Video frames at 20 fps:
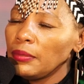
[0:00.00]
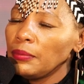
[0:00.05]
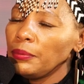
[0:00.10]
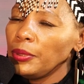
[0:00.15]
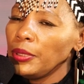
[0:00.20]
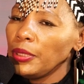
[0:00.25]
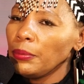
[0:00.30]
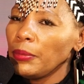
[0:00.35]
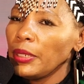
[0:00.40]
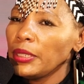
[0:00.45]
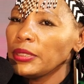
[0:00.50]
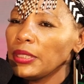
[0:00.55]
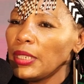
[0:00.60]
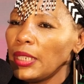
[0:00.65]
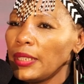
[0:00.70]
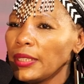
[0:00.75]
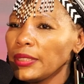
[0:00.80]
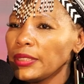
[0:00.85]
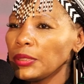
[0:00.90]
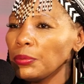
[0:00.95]
Pretty much, yeah,
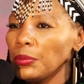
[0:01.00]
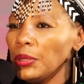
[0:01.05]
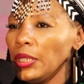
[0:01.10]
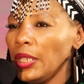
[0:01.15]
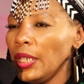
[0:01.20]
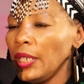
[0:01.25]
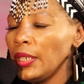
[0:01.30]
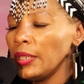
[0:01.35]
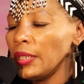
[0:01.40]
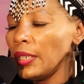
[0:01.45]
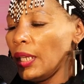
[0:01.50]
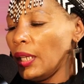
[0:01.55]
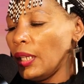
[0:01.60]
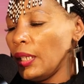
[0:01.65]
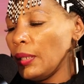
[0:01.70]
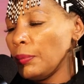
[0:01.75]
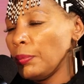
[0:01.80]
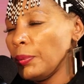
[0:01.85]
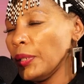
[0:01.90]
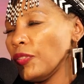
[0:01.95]
that's me. And
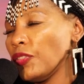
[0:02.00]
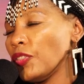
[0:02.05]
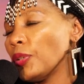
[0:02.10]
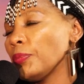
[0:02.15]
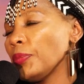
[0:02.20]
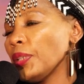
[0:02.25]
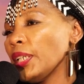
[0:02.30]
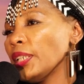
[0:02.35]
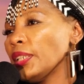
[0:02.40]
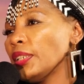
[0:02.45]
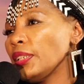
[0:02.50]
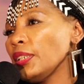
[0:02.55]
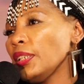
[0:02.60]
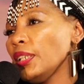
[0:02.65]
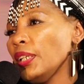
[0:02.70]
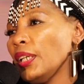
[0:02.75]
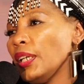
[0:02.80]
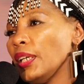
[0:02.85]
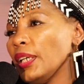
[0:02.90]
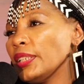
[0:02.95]
apart from that,
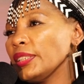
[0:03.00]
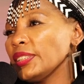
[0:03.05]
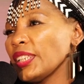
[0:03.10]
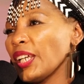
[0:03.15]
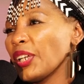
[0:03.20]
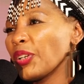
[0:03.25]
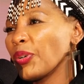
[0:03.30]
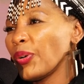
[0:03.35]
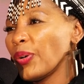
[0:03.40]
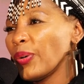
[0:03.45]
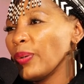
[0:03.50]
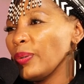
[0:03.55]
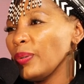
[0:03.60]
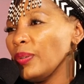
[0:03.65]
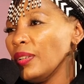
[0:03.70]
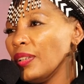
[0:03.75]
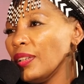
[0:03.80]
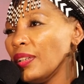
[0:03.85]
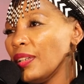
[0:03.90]
as I grow,